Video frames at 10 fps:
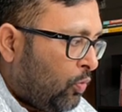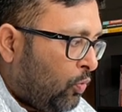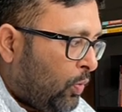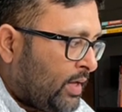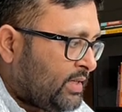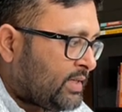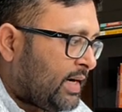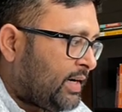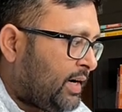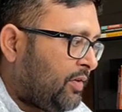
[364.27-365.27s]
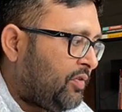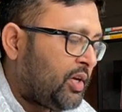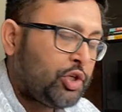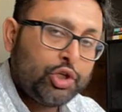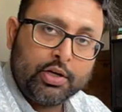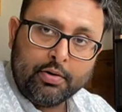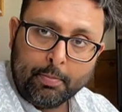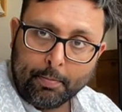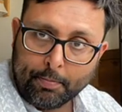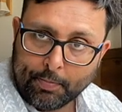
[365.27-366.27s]
one standard
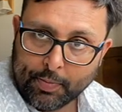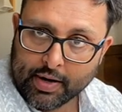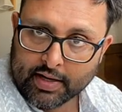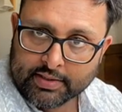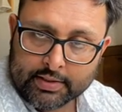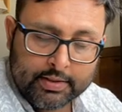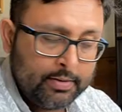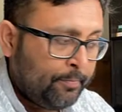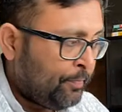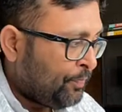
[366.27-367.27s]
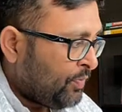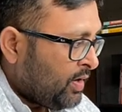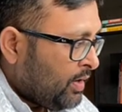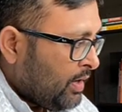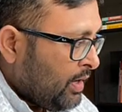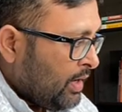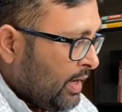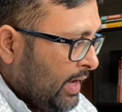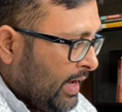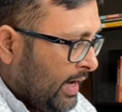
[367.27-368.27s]
deviation plus
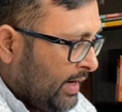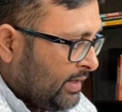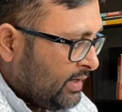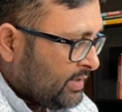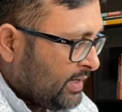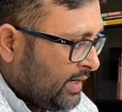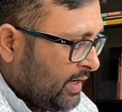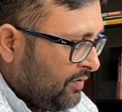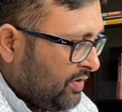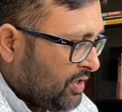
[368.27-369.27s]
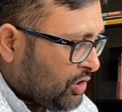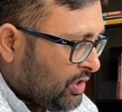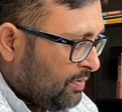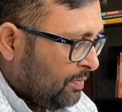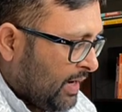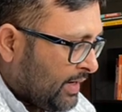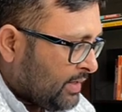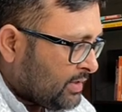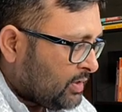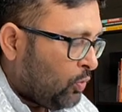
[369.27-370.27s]
another standard deviation
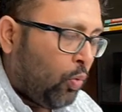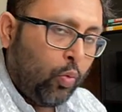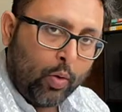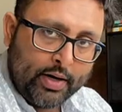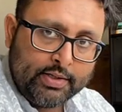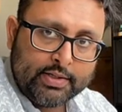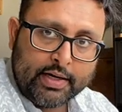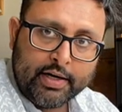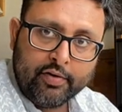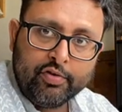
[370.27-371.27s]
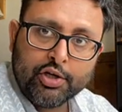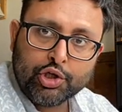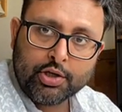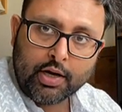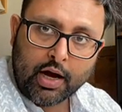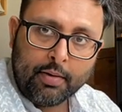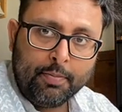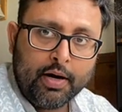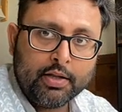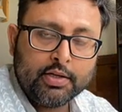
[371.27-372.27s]
minus, one standard deviation
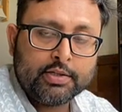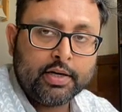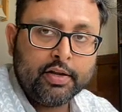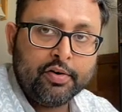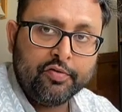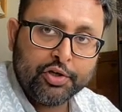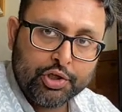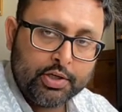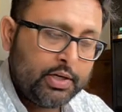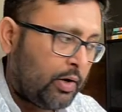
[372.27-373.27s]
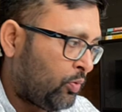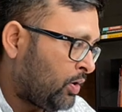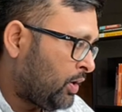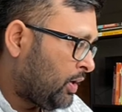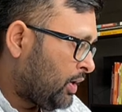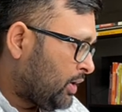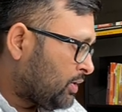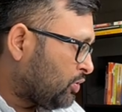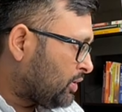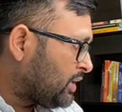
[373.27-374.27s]
up, other standard deviation down.
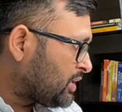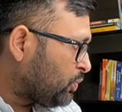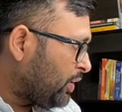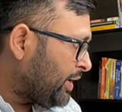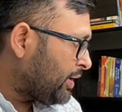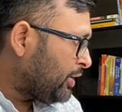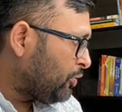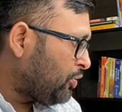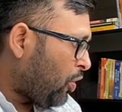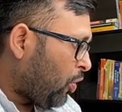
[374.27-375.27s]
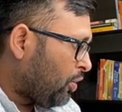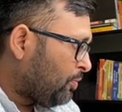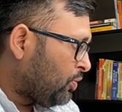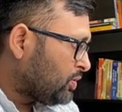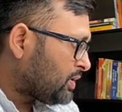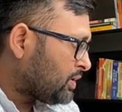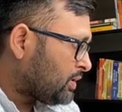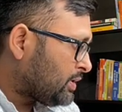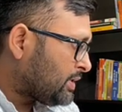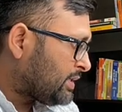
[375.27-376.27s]
So this would include almost
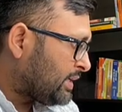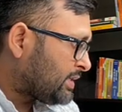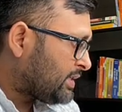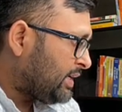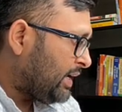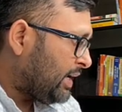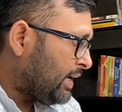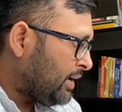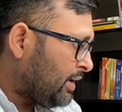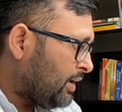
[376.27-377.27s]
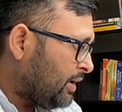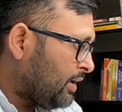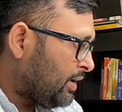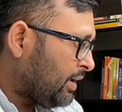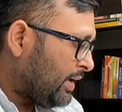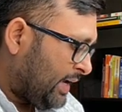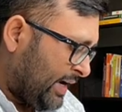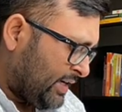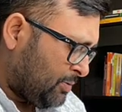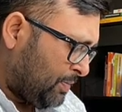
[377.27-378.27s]

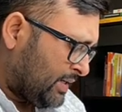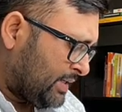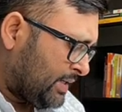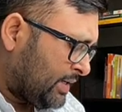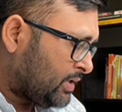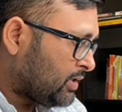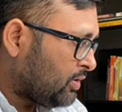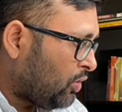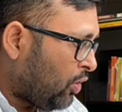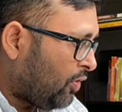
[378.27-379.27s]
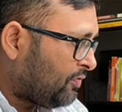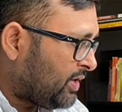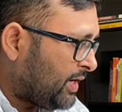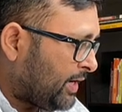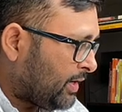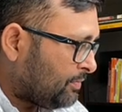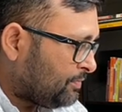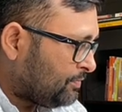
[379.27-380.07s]
68% of the data,